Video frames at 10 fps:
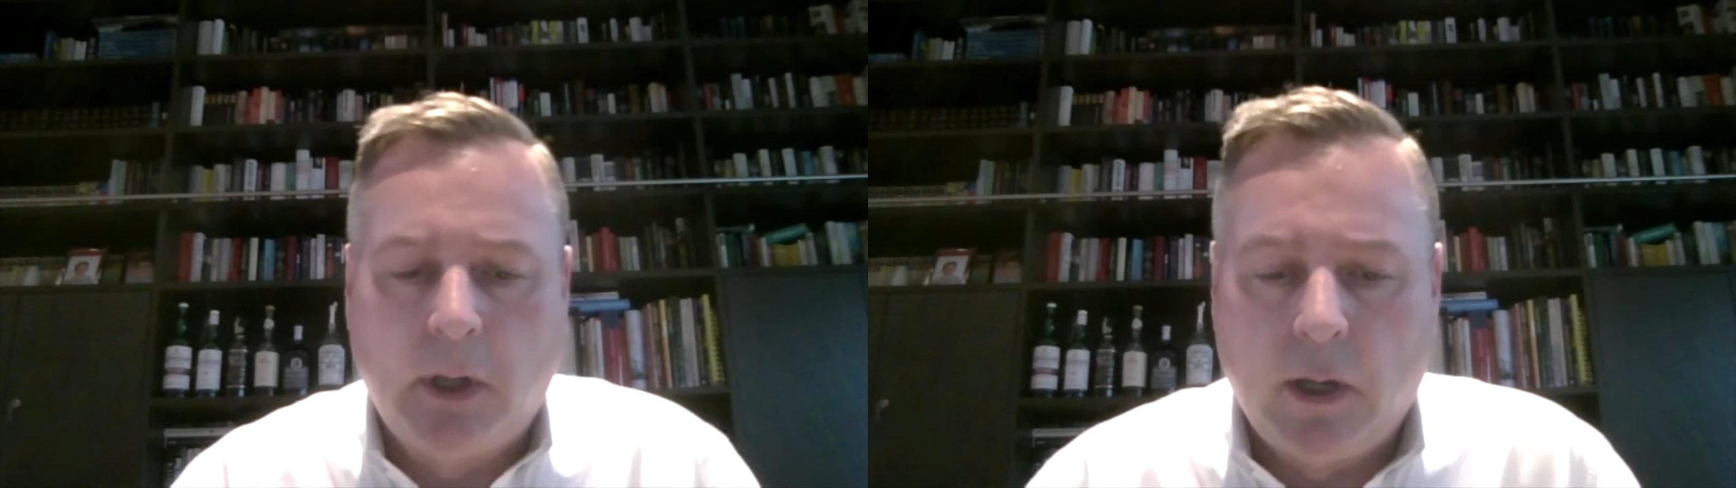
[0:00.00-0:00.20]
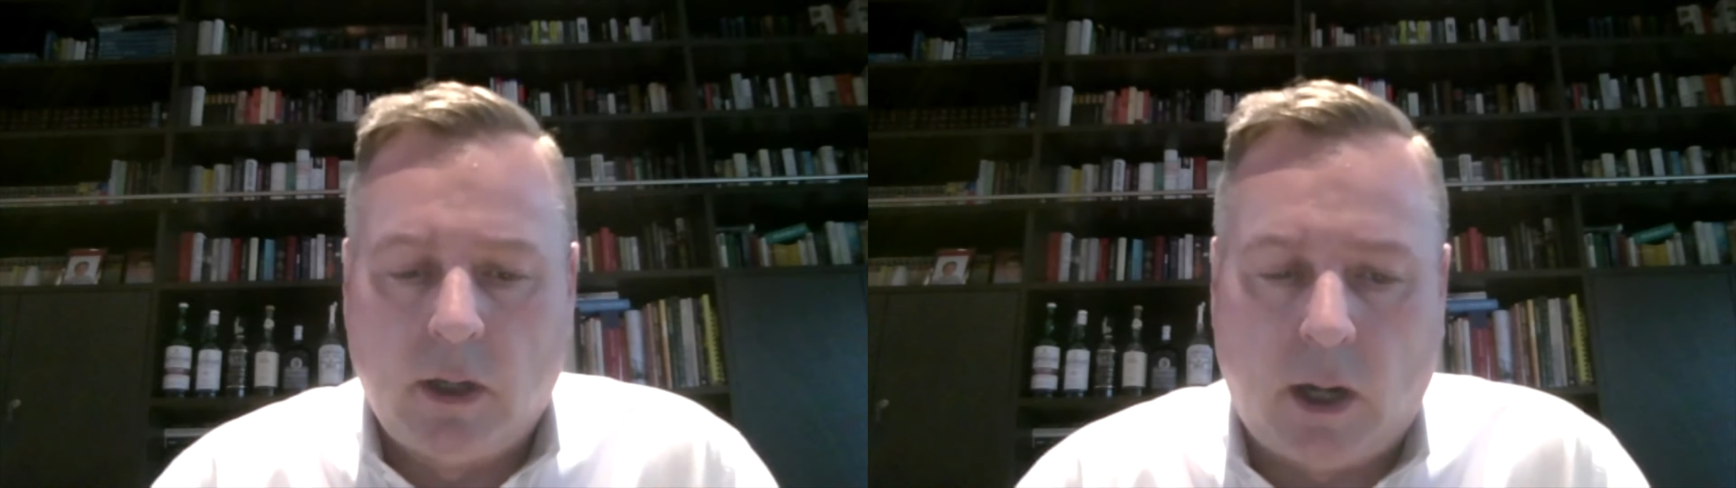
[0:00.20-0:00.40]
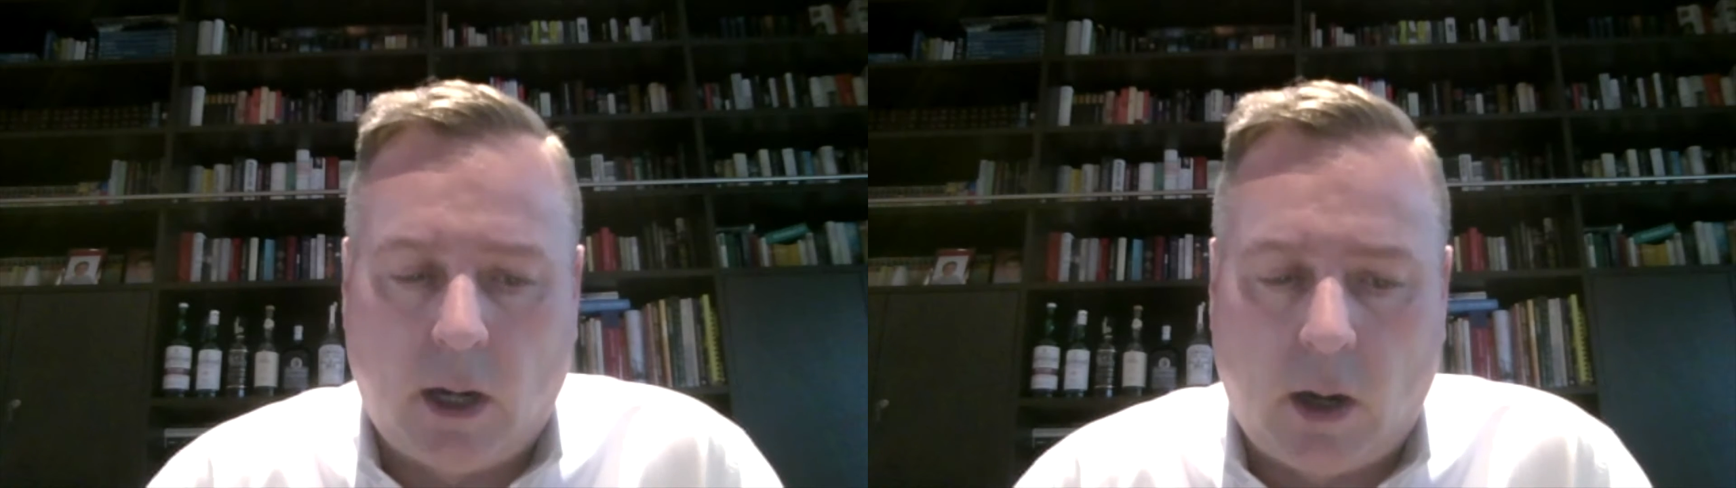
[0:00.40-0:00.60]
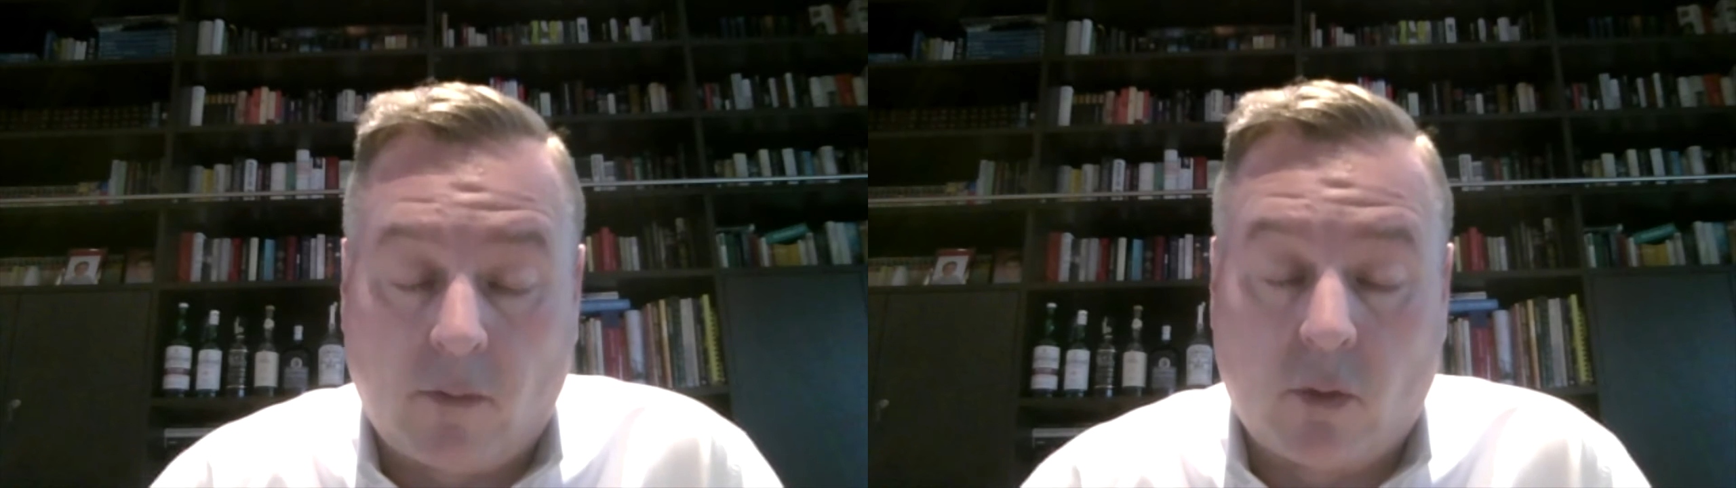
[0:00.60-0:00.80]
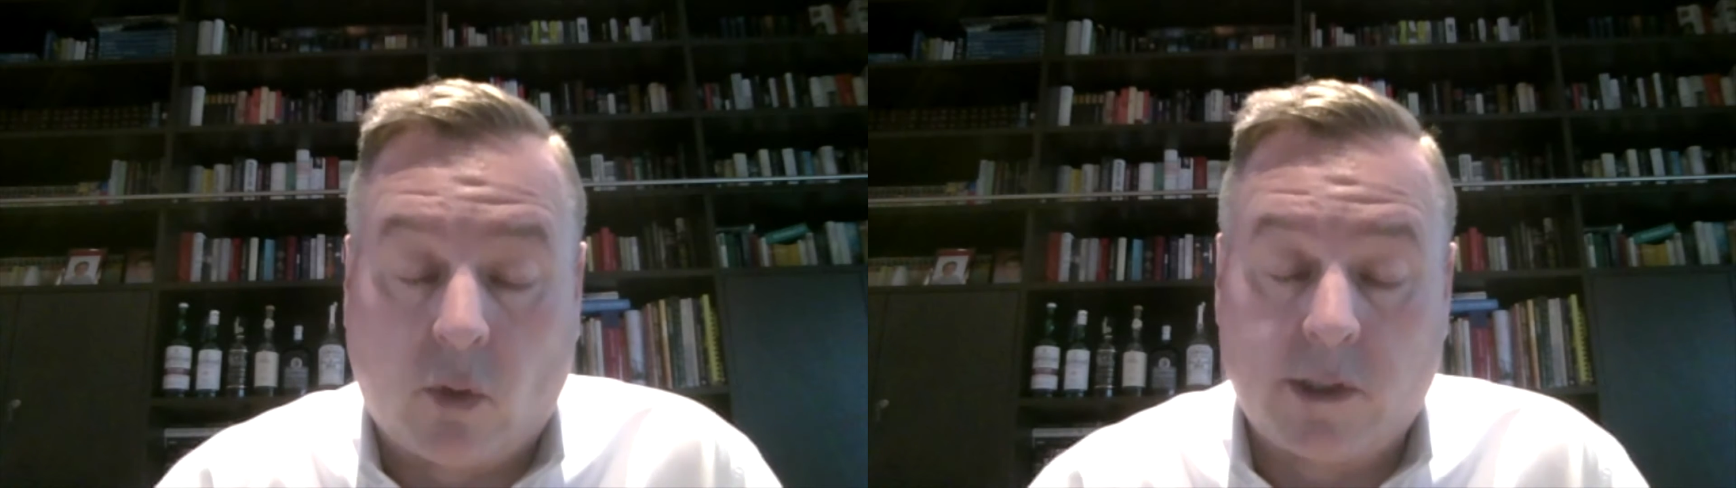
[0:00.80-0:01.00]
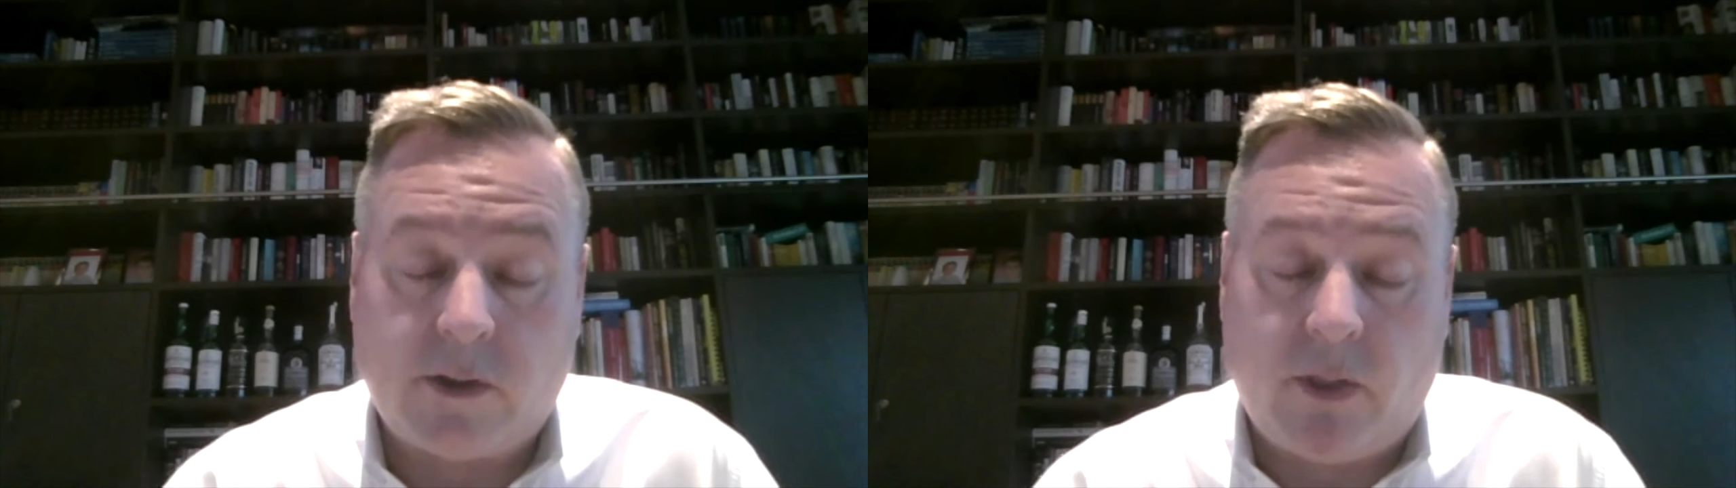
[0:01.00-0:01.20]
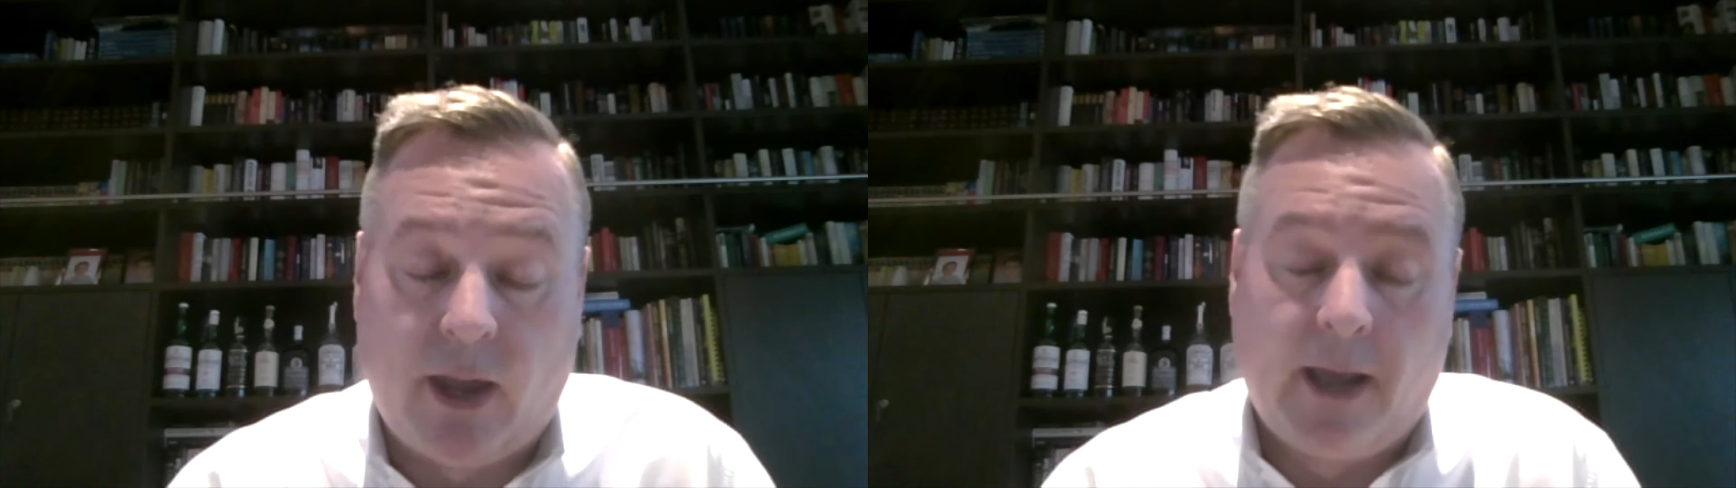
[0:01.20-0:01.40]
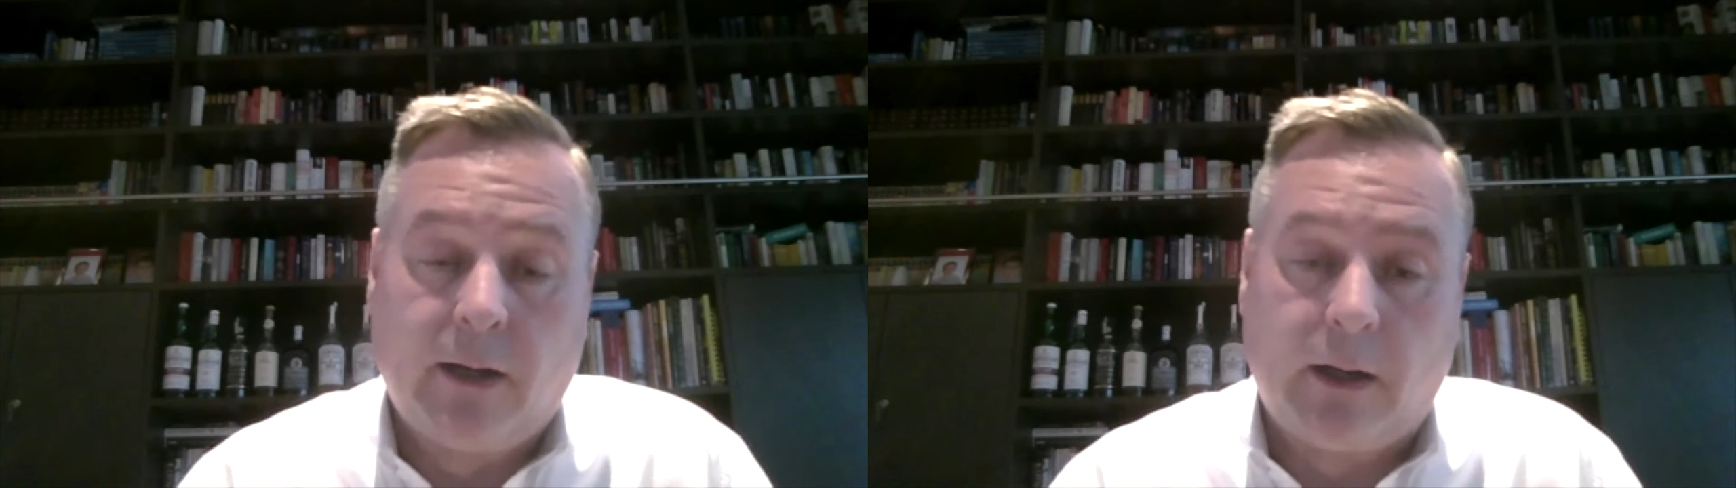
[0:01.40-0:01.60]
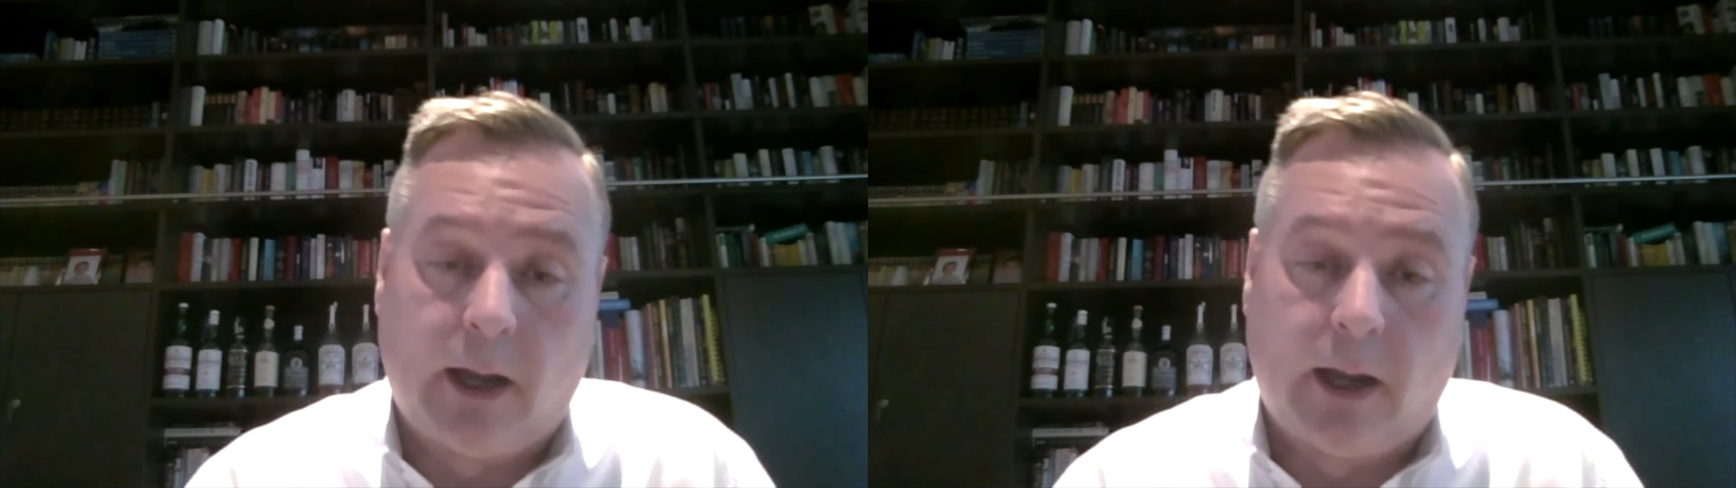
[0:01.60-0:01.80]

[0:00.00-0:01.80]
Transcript: Of course, then